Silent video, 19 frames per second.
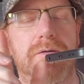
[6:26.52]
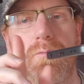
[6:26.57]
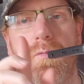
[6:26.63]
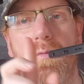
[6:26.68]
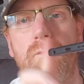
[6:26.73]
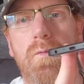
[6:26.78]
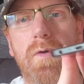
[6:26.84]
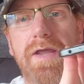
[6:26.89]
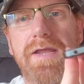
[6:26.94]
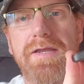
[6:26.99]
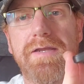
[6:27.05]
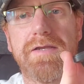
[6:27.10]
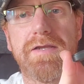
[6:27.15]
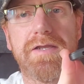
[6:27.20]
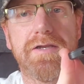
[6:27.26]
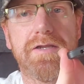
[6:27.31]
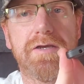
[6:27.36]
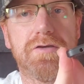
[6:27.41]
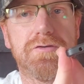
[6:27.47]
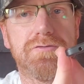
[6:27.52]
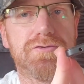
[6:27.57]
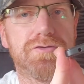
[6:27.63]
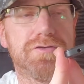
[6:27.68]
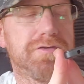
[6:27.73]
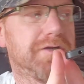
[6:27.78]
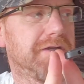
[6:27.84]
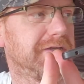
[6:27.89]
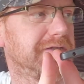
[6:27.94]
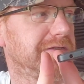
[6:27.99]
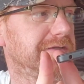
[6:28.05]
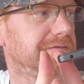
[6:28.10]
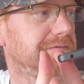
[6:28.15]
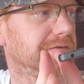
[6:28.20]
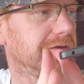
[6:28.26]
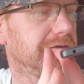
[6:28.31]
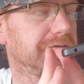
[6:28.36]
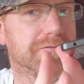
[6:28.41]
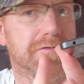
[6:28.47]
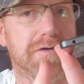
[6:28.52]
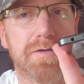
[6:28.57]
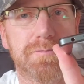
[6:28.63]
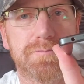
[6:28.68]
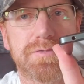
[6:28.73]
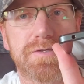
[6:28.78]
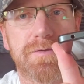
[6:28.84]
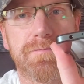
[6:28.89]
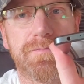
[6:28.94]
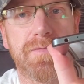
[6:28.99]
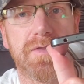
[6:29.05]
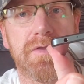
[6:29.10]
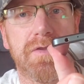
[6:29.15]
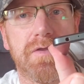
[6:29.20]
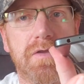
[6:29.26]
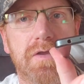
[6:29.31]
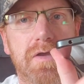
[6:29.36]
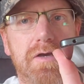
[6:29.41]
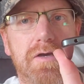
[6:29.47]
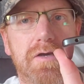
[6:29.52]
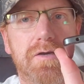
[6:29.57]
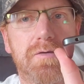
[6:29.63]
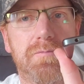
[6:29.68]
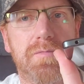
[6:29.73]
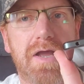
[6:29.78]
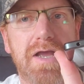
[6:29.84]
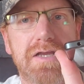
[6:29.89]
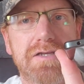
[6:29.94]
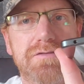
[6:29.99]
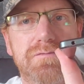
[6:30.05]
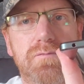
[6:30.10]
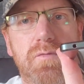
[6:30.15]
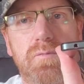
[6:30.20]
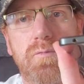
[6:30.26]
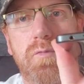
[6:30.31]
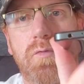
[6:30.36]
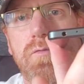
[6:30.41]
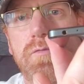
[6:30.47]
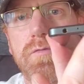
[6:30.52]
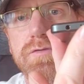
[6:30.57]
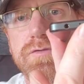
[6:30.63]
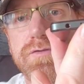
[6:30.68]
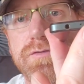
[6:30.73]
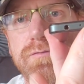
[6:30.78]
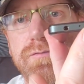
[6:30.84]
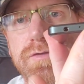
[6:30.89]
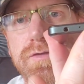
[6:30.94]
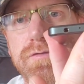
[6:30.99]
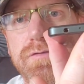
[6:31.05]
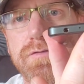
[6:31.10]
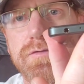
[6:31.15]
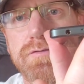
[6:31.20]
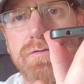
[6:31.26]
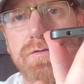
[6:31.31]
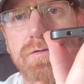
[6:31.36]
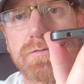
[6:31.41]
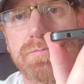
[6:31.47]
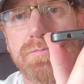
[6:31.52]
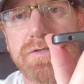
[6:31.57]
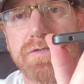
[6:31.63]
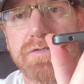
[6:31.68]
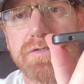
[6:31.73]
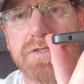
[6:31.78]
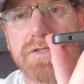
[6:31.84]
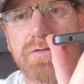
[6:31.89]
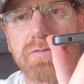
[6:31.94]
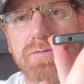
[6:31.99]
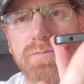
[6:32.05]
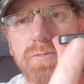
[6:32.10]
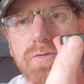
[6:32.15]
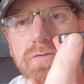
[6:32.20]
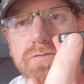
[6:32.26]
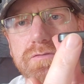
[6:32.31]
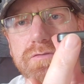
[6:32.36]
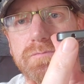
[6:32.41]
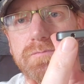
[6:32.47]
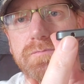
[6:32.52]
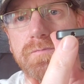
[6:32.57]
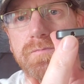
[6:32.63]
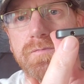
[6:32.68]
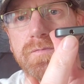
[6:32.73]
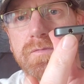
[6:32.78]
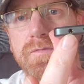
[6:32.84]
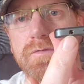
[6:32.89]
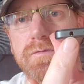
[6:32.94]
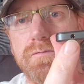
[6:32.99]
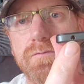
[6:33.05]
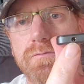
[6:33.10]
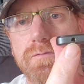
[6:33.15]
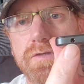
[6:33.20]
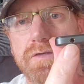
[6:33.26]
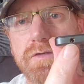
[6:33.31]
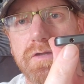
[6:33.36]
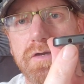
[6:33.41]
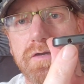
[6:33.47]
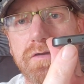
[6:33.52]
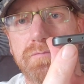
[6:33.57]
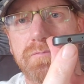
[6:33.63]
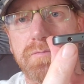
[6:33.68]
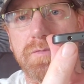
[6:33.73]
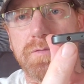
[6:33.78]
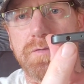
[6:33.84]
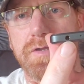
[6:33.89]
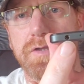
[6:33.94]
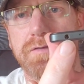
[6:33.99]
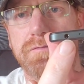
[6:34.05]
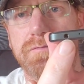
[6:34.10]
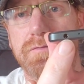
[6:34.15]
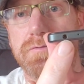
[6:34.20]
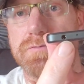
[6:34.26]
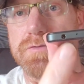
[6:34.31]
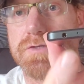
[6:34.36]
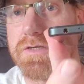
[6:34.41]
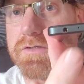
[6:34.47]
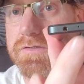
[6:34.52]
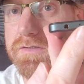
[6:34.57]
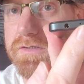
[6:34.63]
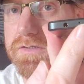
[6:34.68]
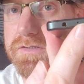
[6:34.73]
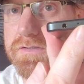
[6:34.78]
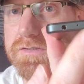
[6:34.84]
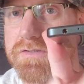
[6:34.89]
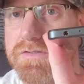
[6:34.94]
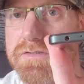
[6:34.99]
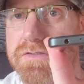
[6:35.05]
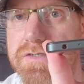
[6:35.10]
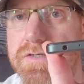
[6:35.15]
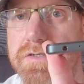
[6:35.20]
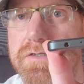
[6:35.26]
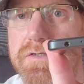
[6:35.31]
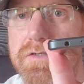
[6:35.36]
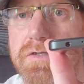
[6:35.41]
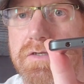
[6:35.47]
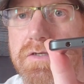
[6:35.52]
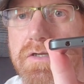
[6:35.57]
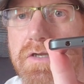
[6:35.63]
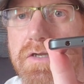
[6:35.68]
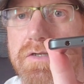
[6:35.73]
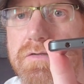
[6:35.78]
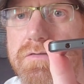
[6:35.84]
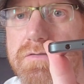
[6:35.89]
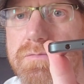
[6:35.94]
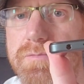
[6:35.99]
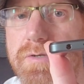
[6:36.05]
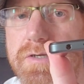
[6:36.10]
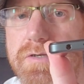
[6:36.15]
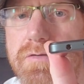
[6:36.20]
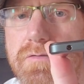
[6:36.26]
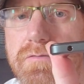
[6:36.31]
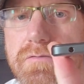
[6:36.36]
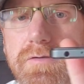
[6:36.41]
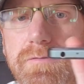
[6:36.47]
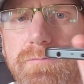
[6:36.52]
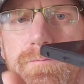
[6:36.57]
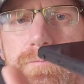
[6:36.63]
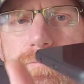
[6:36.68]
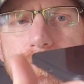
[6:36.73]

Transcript: weighing in 195 grams. As per ports, you'll notice USB-C on the bottom, 3.5mm headphone jack, nice to see, speaker grill